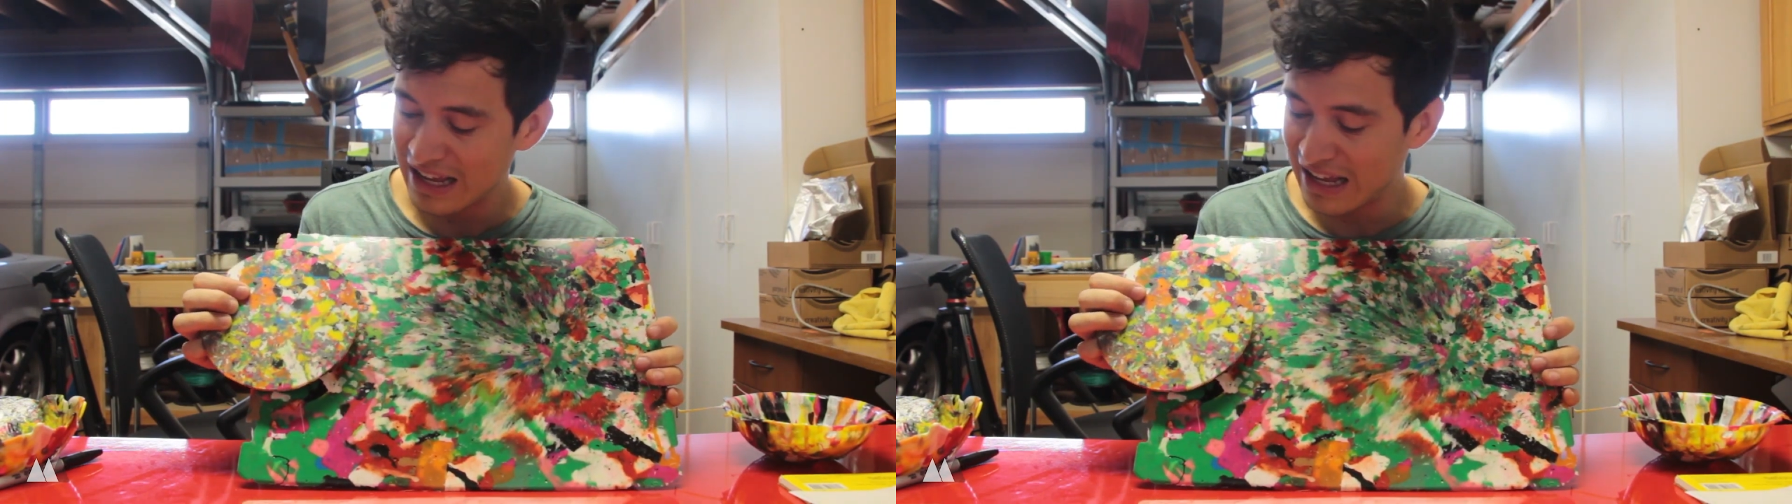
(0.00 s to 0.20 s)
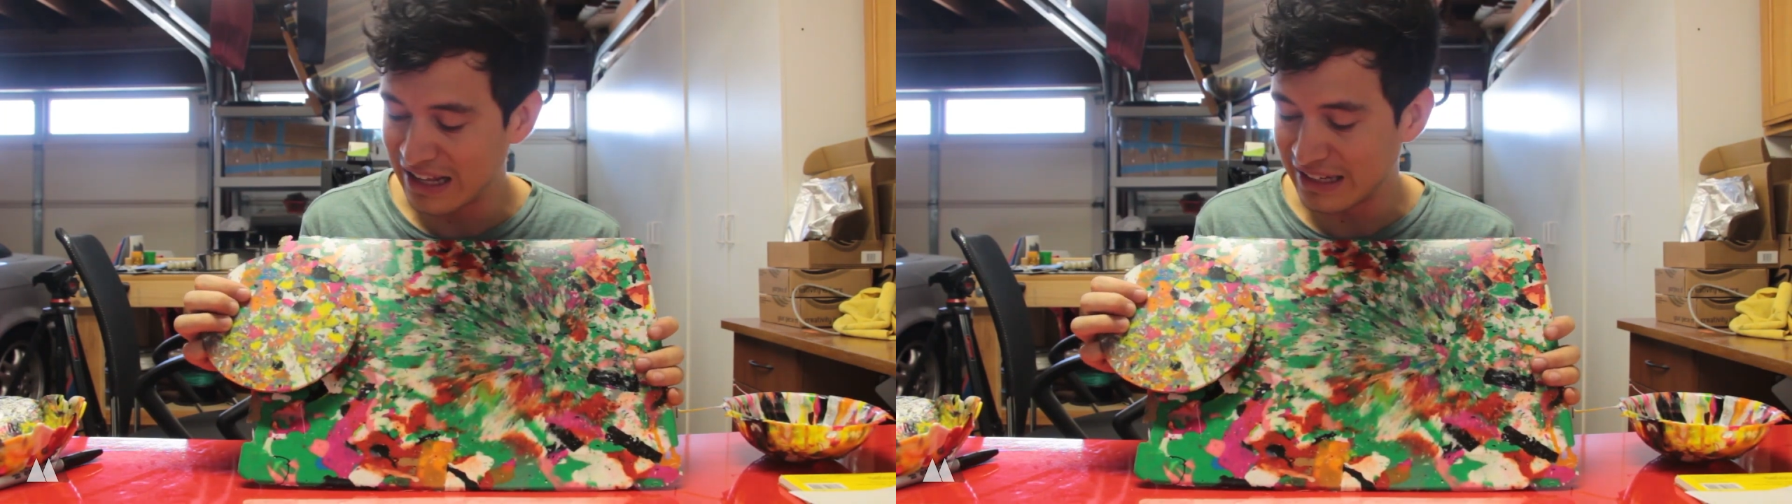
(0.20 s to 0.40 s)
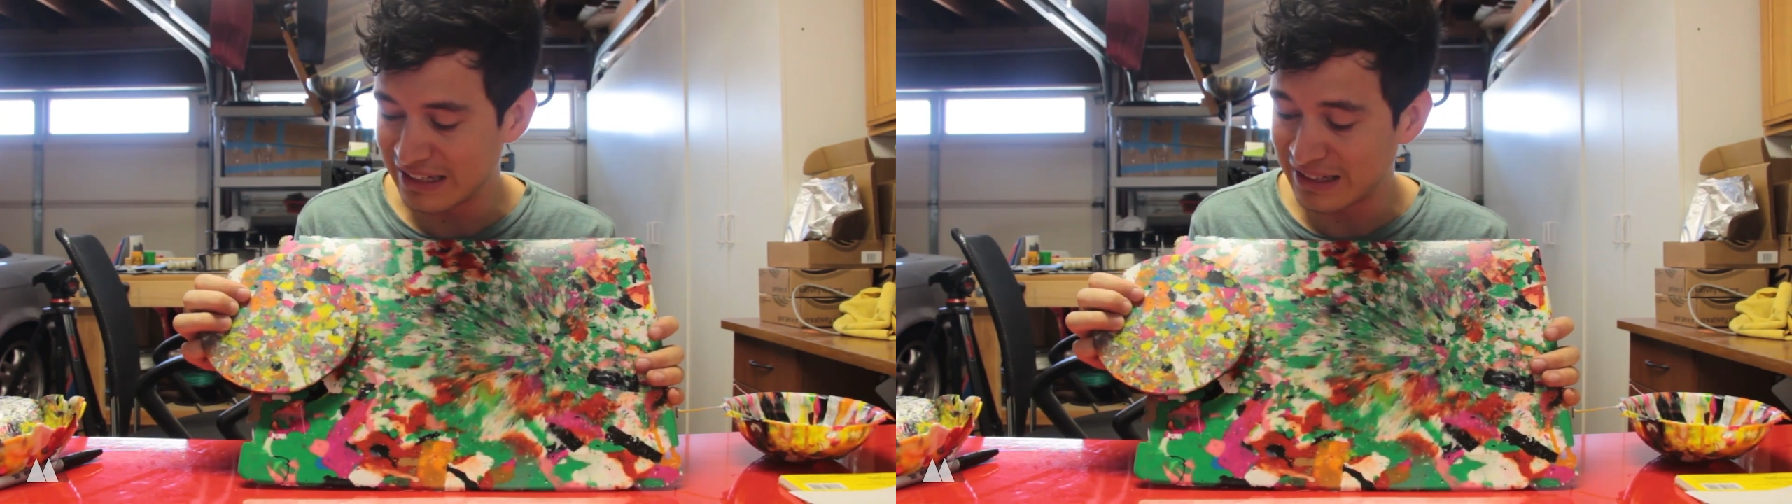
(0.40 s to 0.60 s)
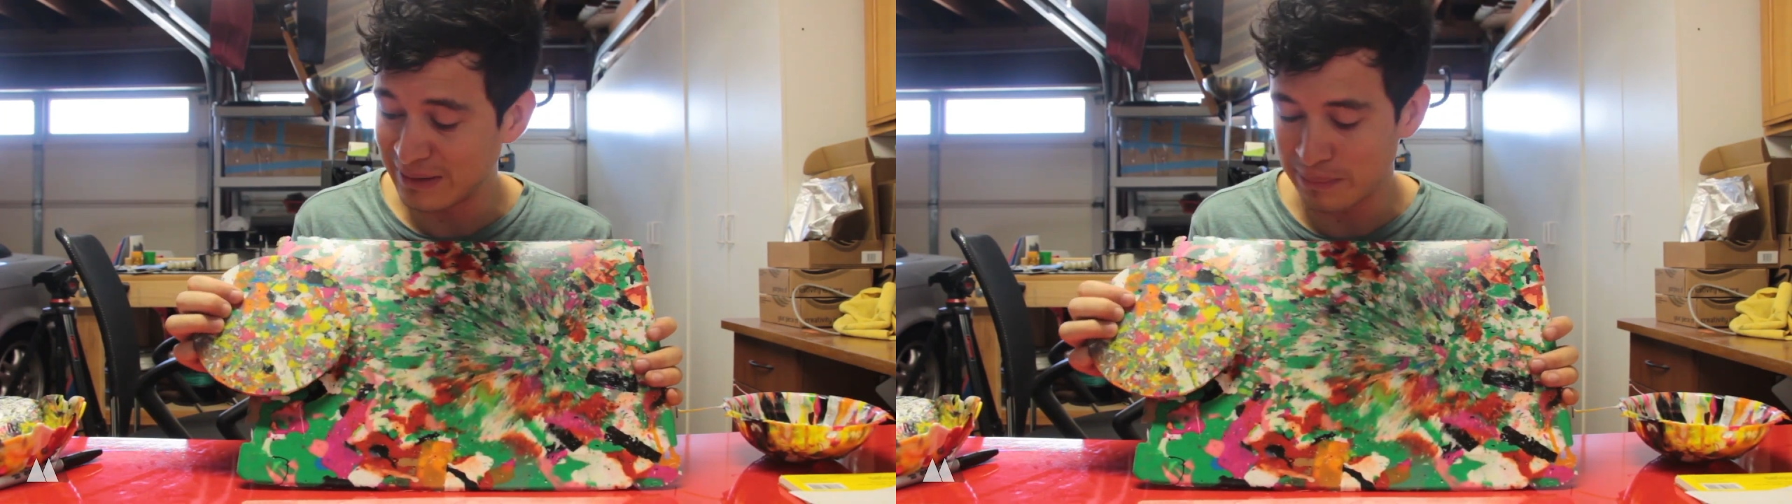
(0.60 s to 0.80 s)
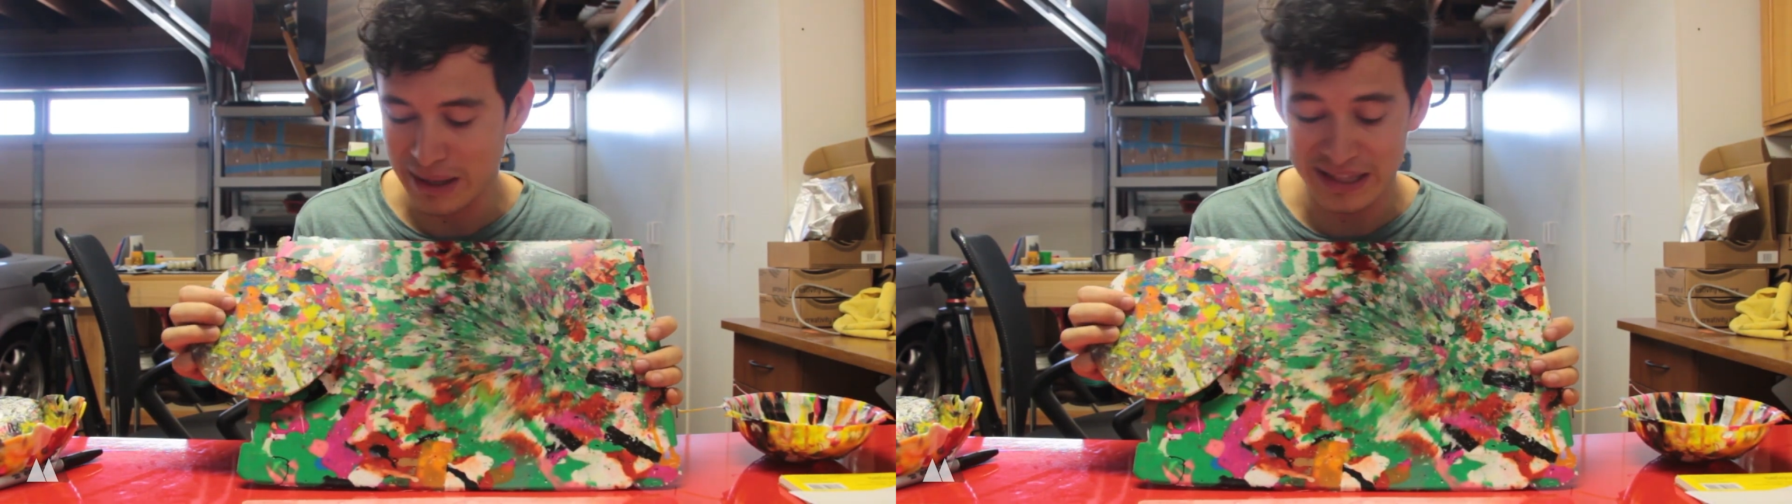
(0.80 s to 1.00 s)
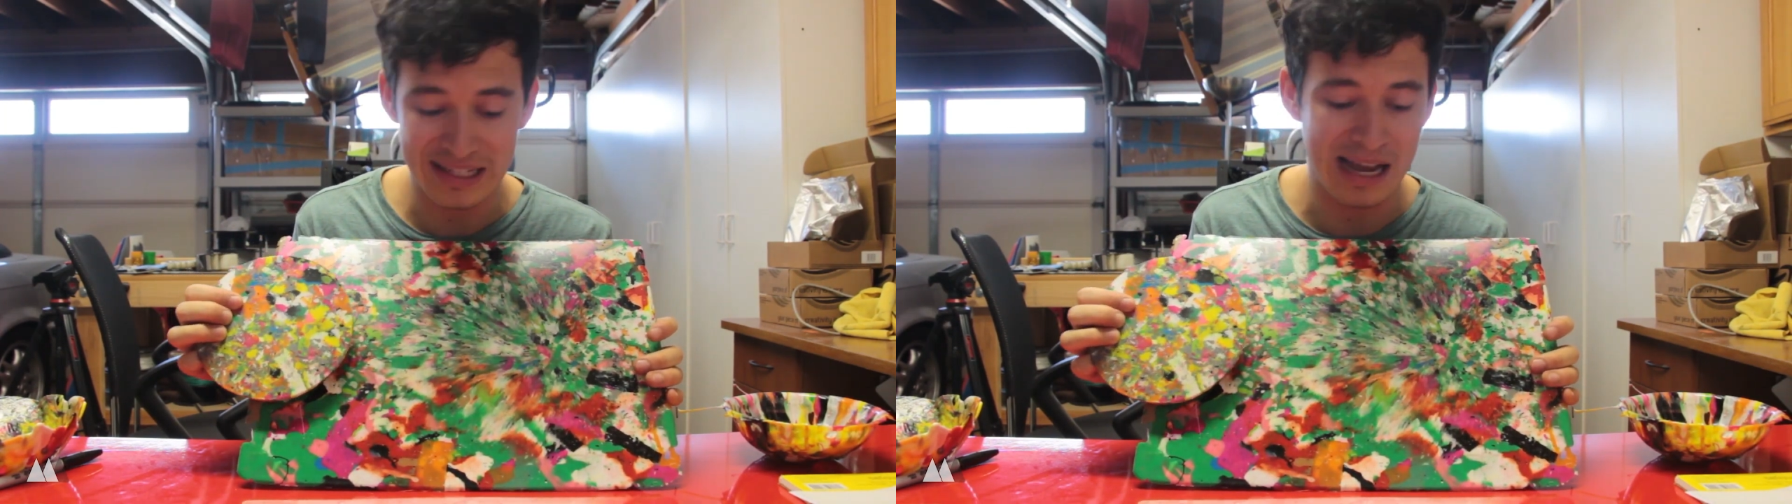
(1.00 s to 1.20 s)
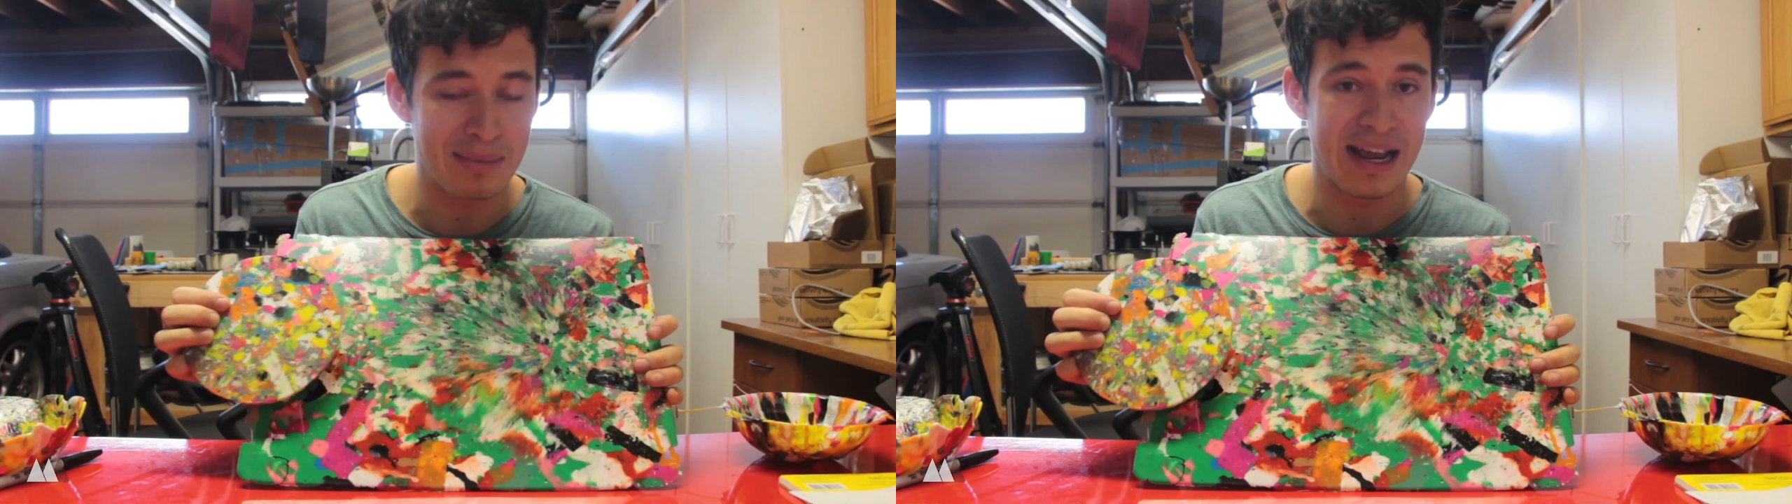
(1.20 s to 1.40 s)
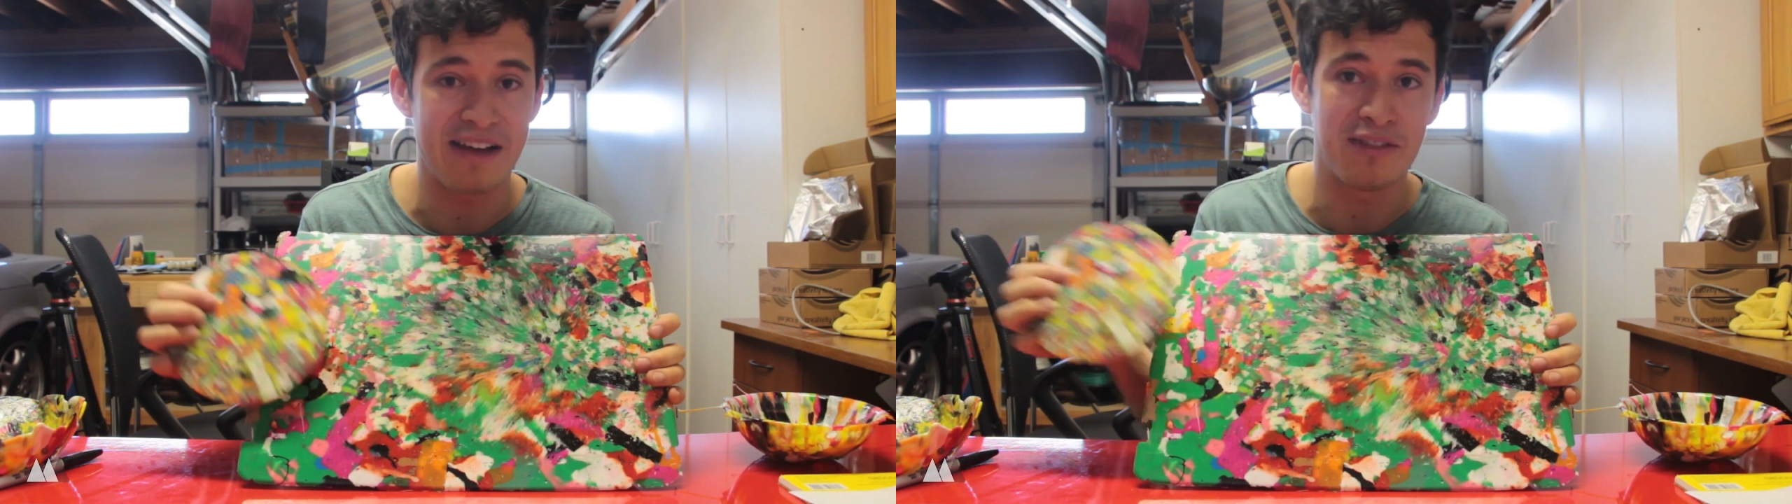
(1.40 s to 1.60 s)
And by the
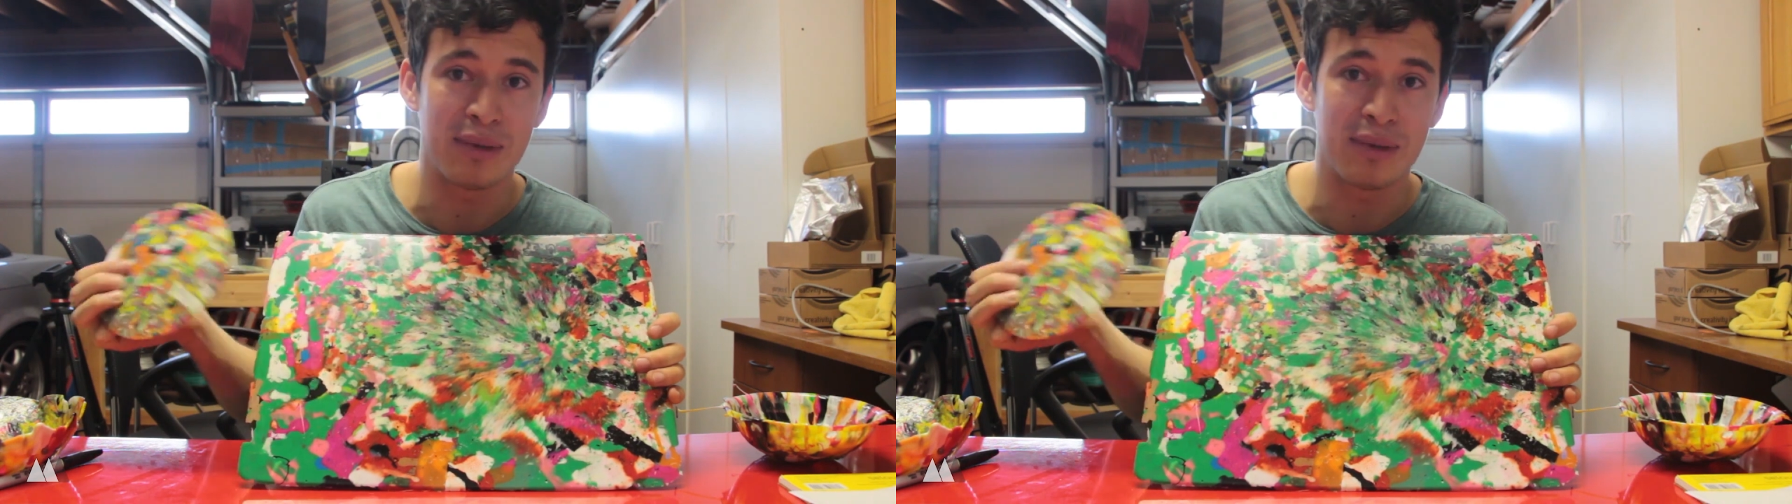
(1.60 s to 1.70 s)
time I have a